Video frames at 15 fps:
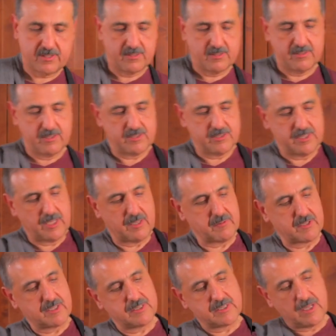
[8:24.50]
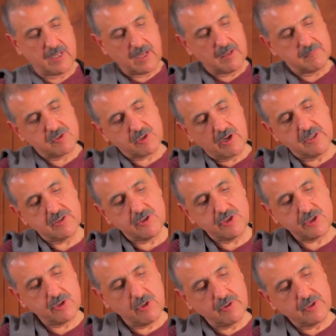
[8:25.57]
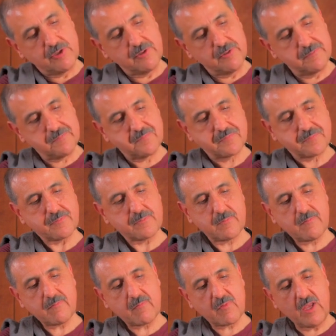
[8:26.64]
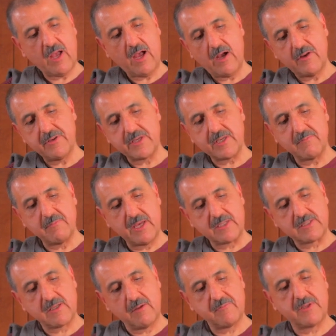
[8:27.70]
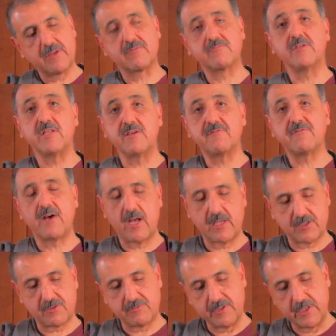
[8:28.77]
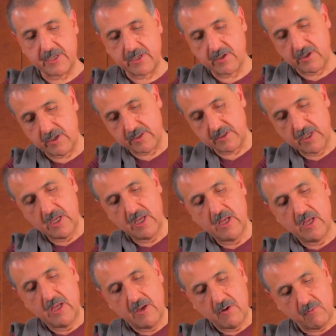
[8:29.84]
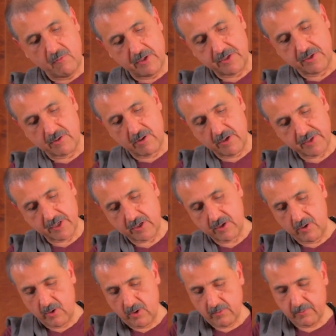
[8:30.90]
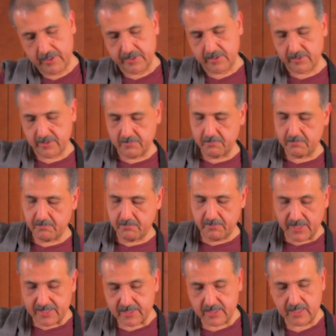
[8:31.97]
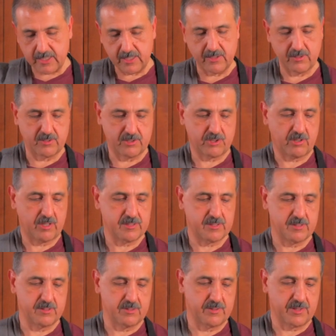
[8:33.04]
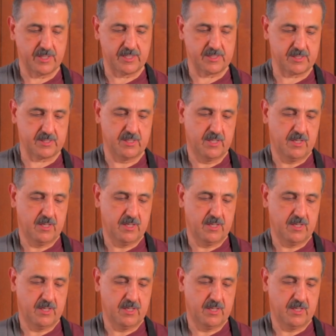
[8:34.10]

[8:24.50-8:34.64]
to do it today because I'm trying to show you how you can make something really fast, really good. When you're on the go, when you're busy, you're trying to do things,